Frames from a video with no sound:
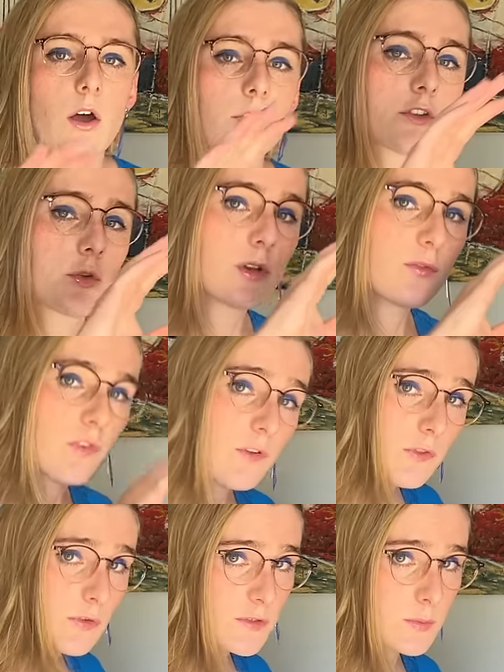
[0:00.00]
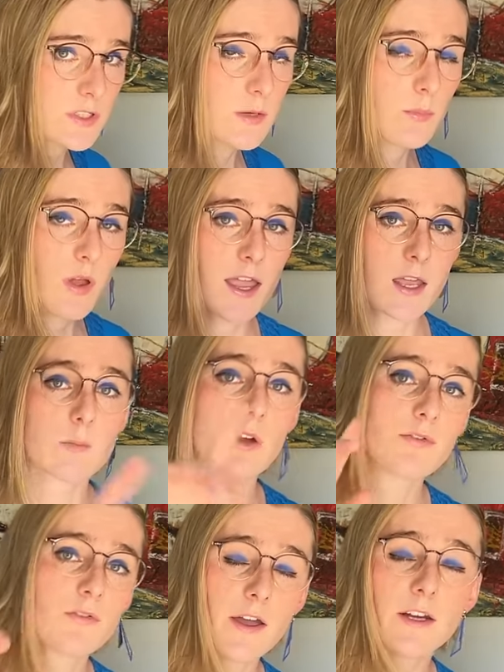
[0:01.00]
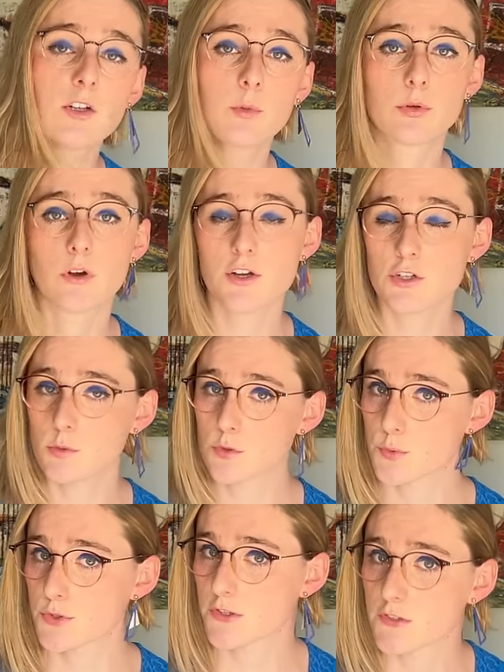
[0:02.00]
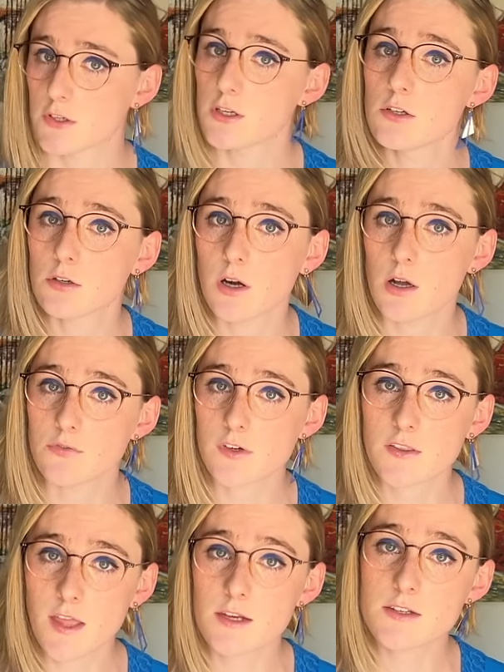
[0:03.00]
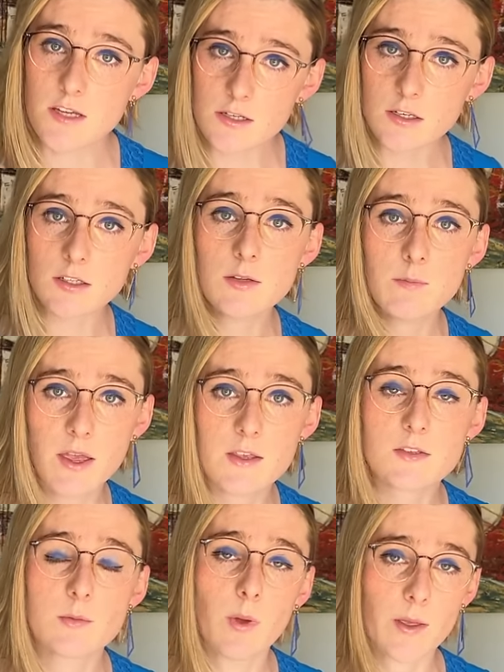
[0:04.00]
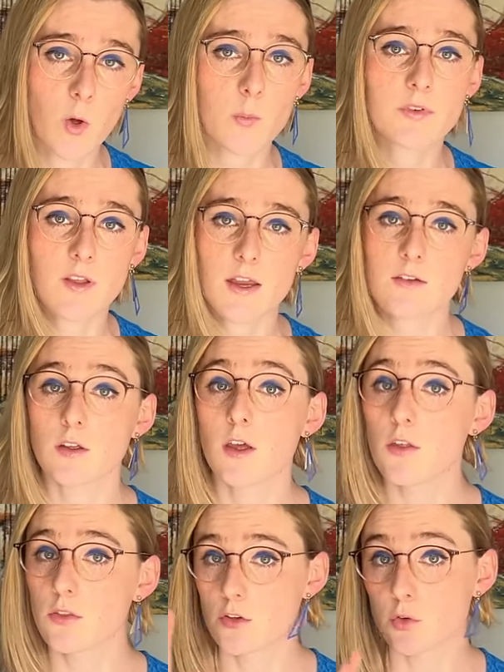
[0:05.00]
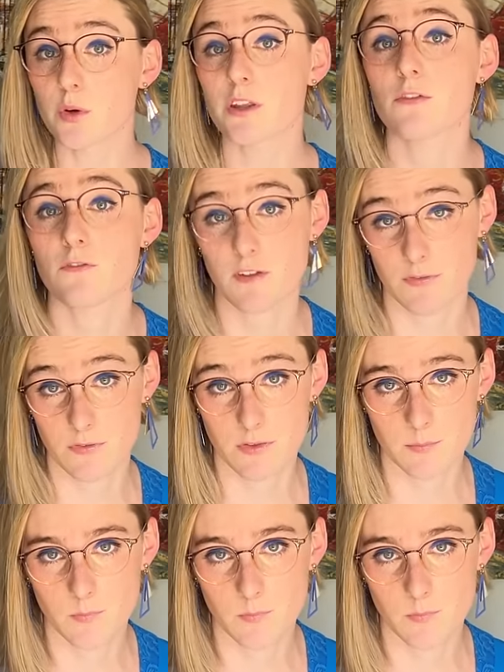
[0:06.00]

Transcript: On the 25th of September, I had my final operation, which was the skin graft, and that technically makes my op date the 25th.